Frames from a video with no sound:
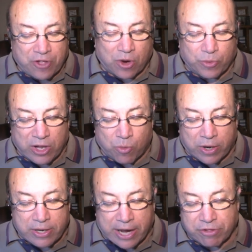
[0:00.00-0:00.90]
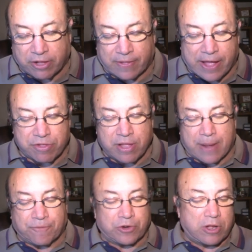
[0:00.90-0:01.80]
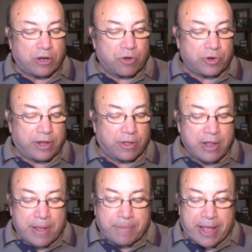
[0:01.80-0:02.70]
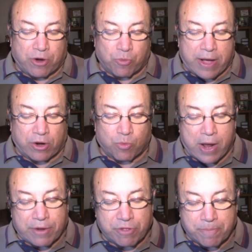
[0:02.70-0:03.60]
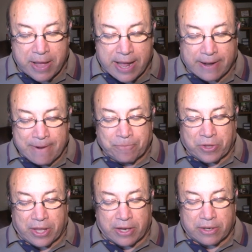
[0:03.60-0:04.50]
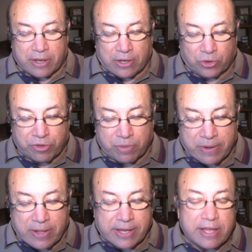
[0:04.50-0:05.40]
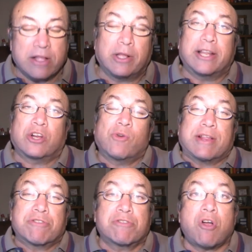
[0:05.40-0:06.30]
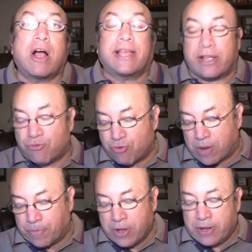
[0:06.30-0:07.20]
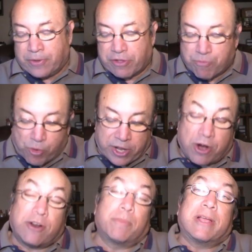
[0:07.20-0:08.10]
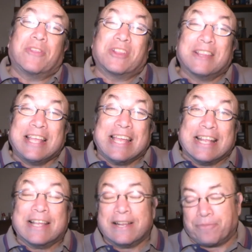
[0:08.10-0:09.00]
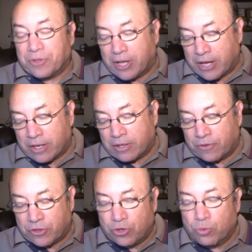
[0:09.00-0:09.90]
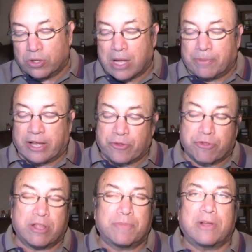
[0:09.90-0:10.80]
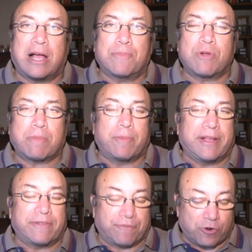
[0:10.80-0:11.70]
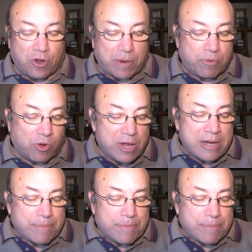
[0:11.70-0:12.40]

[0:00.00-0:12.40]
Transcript: thought really won nicely last time for Doug O'Neill. Bejarano rides him back. And looks to me like he'll get a great stalking trip. Sporting Art will be on the lead, and the 2 will come together sometime, probably at the furlong pole.